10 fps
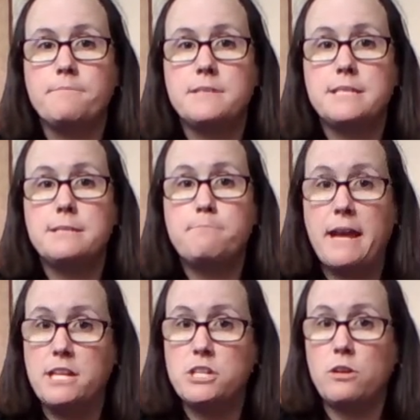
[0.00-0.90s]

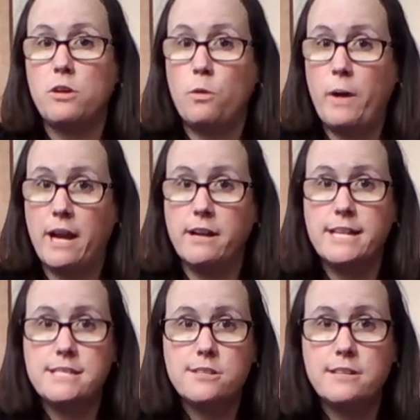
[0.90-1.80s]
spatial
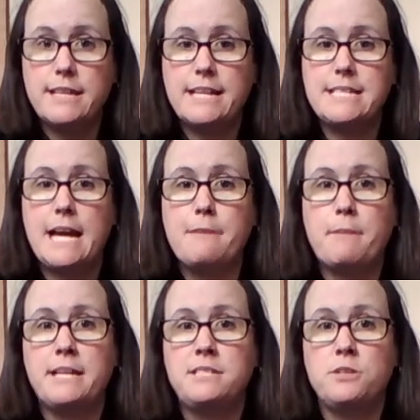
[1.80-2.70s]
awareness during that time
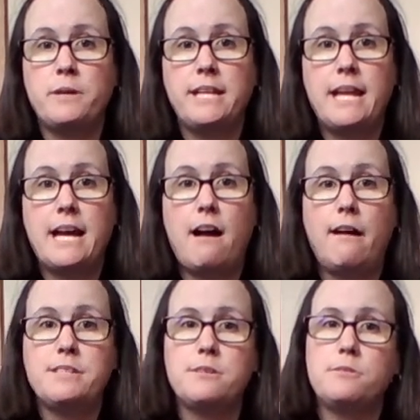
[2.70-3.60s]
by doing that,
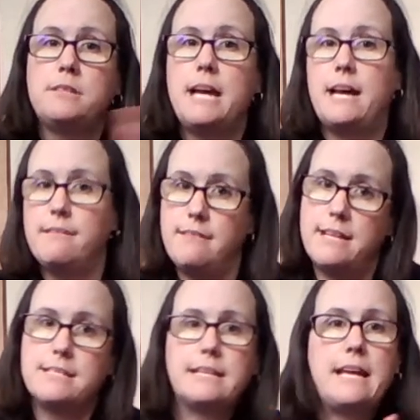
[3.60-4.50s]
also that
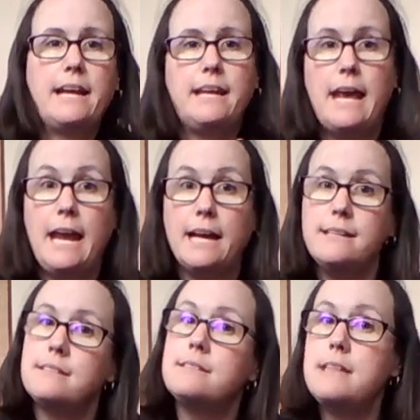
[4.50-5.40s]
things like that
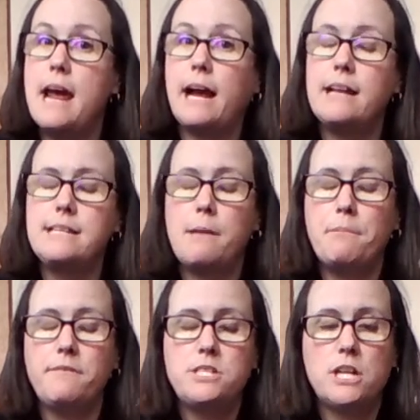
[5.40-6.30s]
can't stack on top
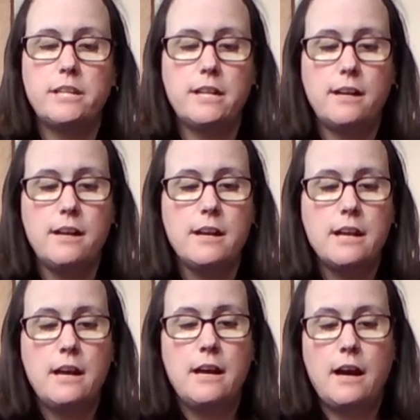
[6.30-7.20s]
of each other.
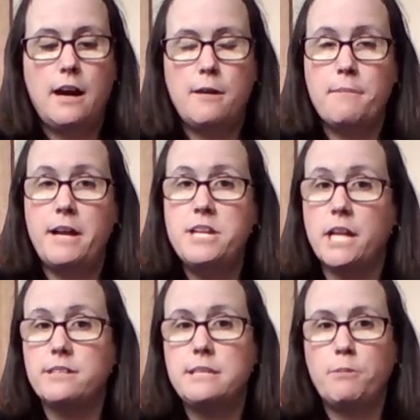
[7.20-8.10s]

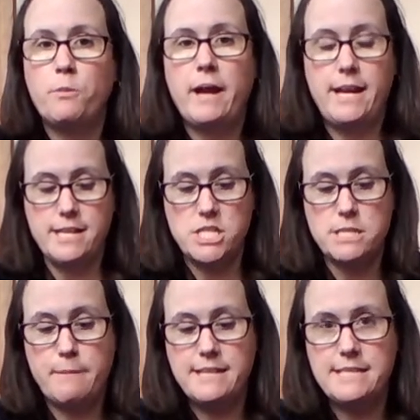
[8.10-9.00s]
Another simple way is
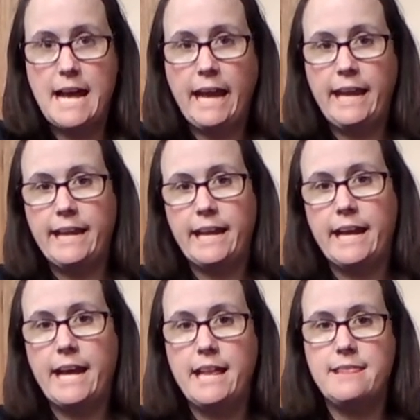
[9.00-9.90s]
just by stacking
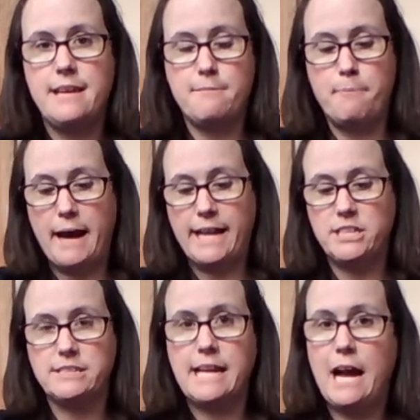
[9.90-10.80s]
it, and then by
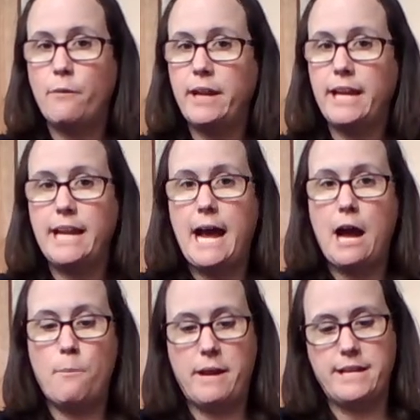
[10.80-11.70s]
just counting
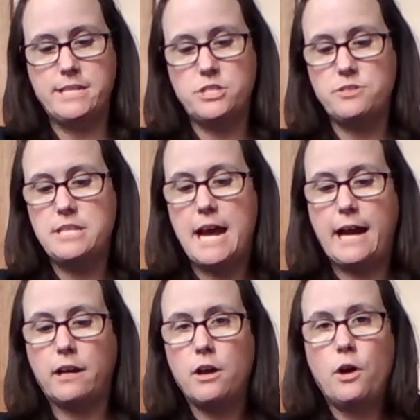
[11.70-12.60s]
how many did you stack.